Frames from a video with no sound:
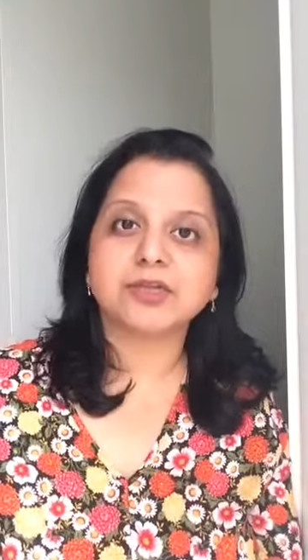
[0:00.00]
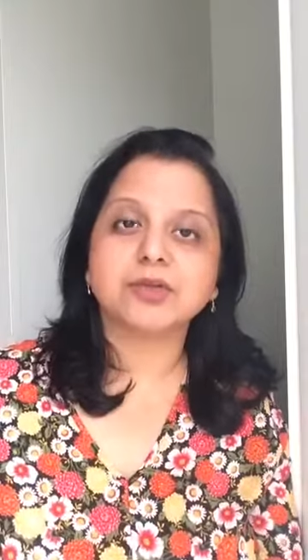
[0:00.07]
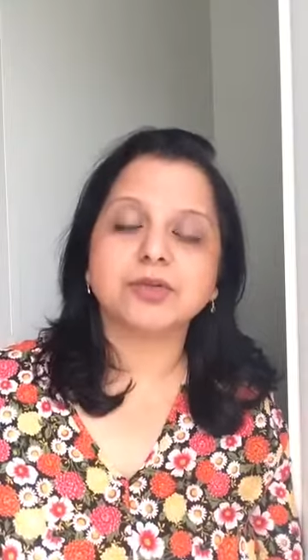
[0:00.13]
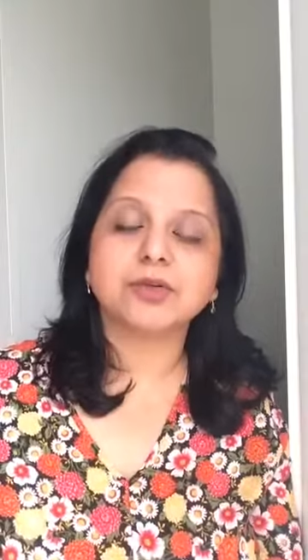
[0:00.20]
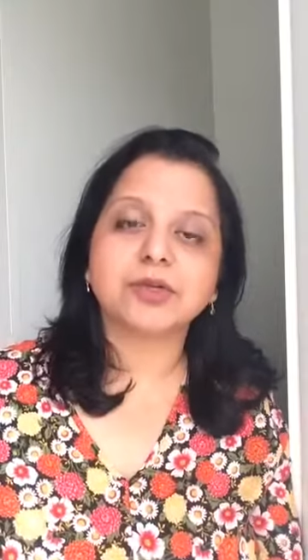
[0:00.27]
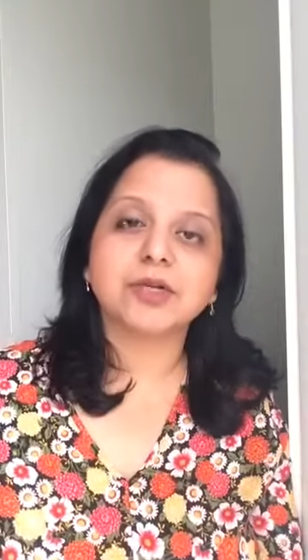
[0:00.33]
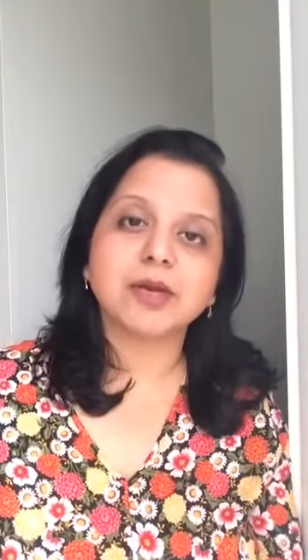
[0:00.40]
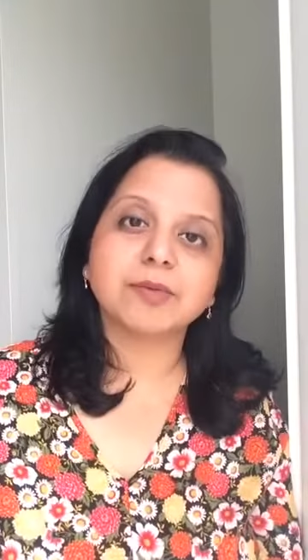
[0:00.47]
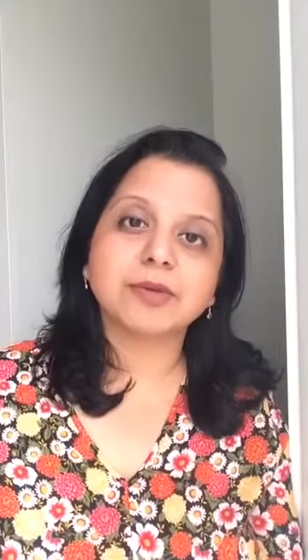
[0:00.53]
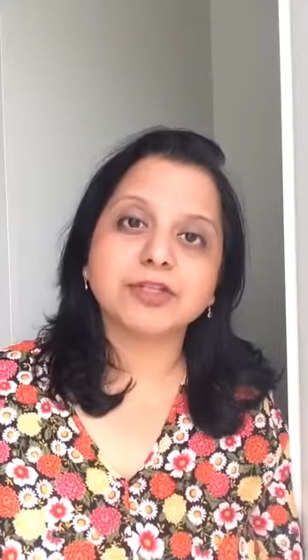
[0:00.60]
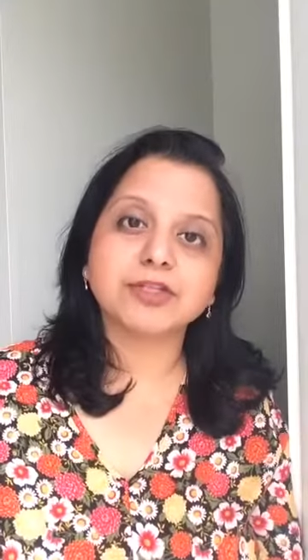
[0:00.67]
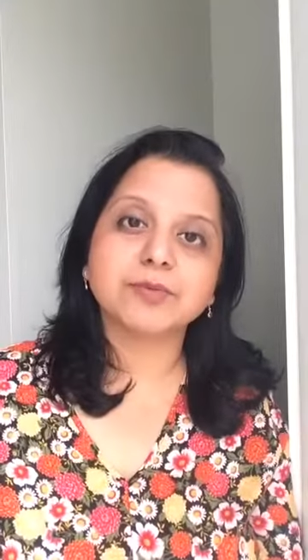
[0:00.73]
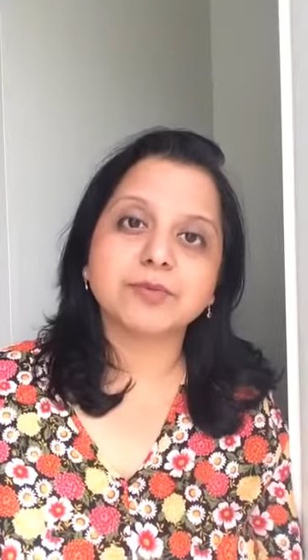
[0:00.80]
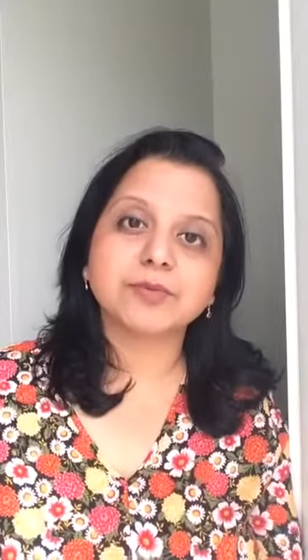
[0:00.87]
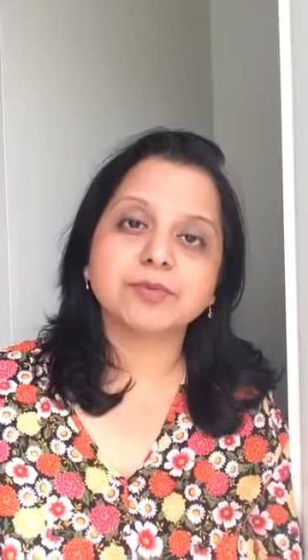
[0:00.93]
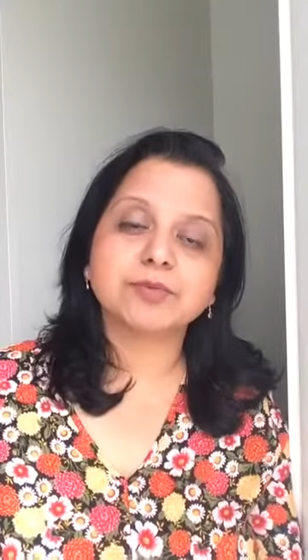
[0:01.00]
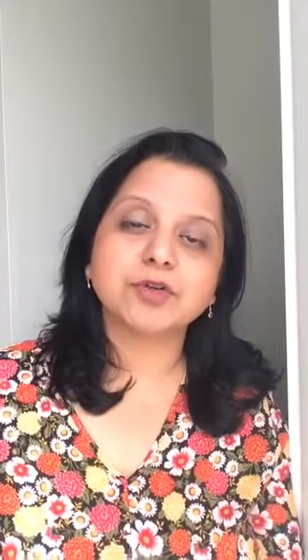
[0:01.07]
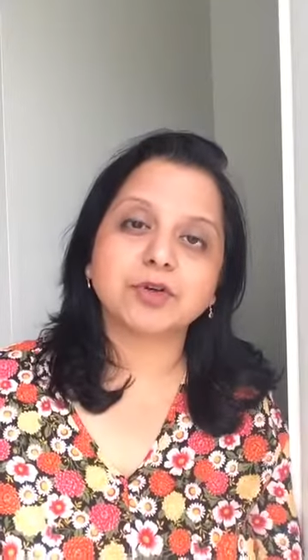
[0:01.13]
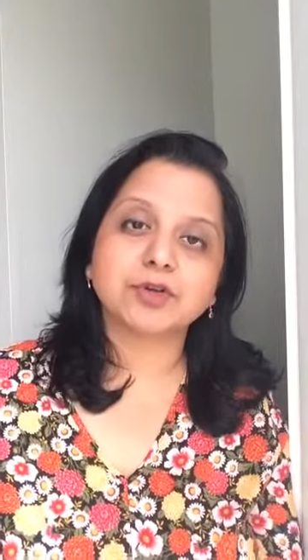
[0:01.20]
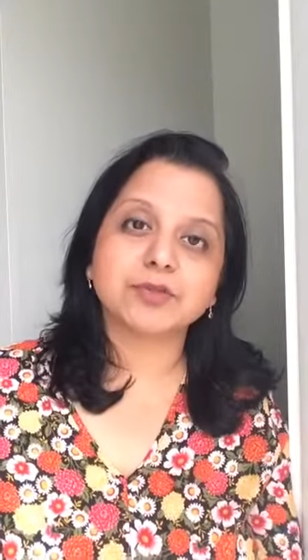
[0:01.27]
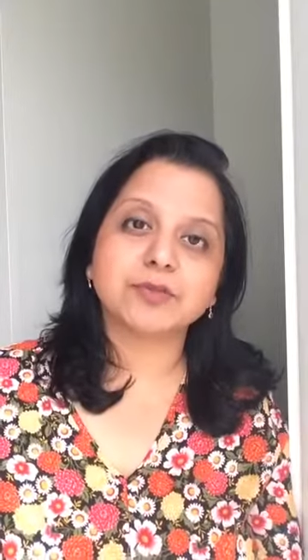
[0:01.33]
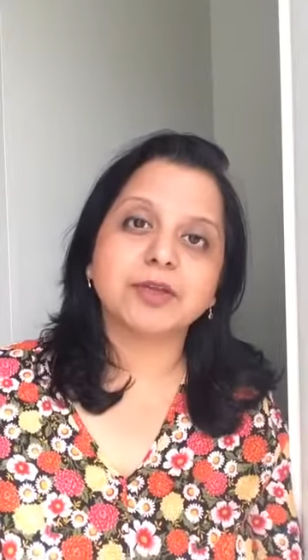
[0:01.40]
you are coming to
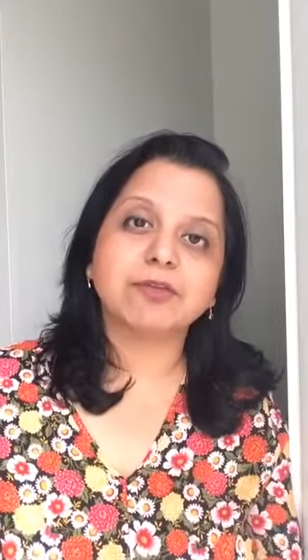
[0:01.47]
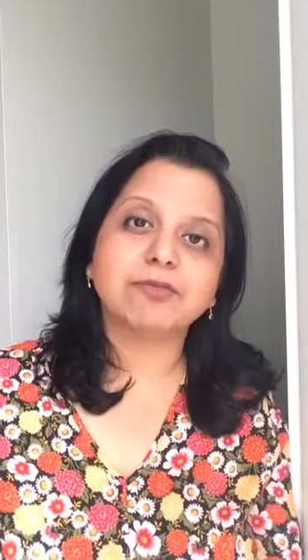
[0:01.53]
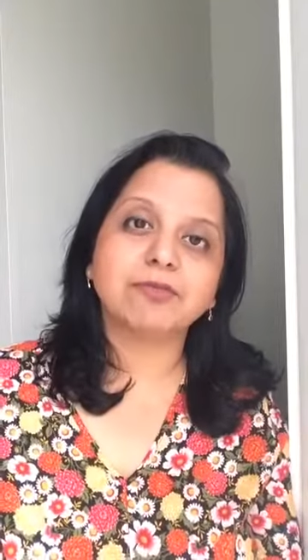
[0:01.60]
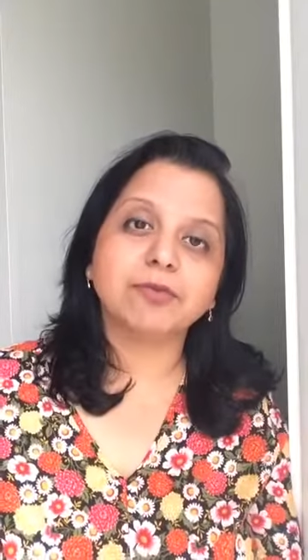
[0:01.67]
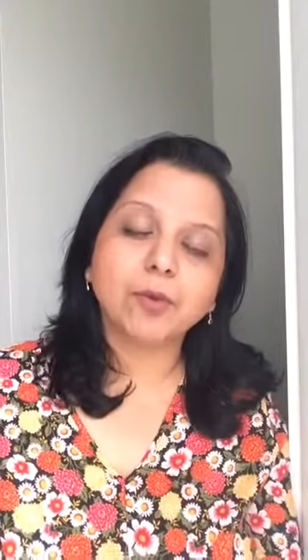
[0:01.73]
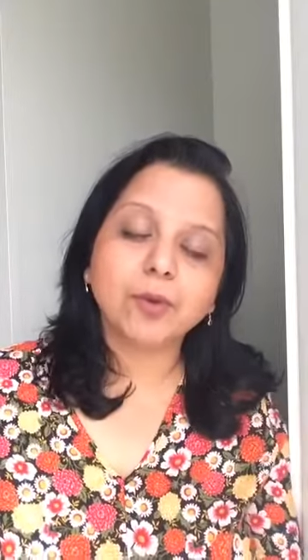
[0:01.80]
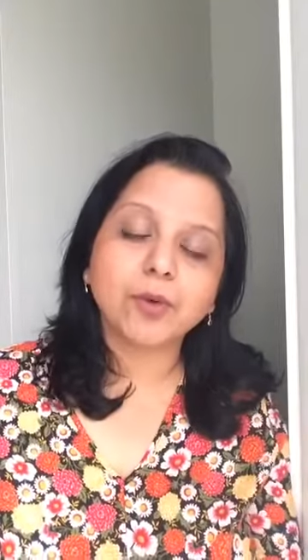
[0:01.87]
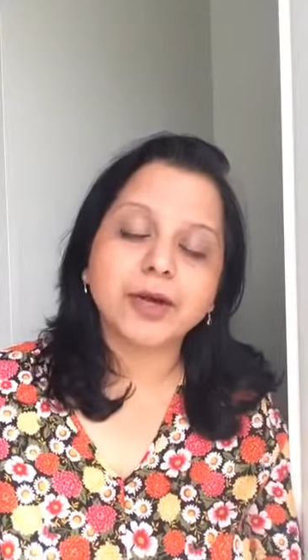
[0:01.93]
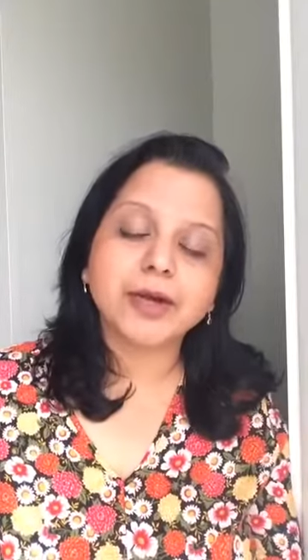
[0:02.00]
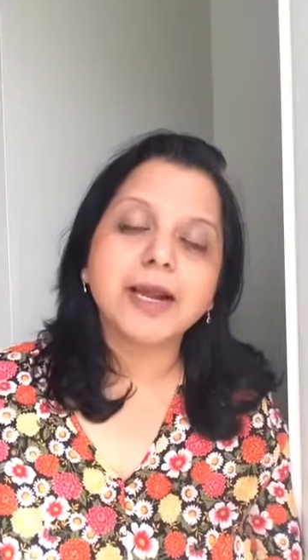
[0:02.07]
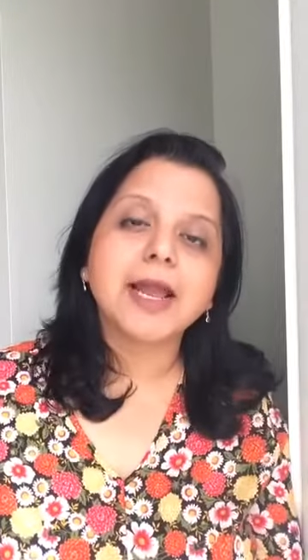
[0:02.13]
talk to me for,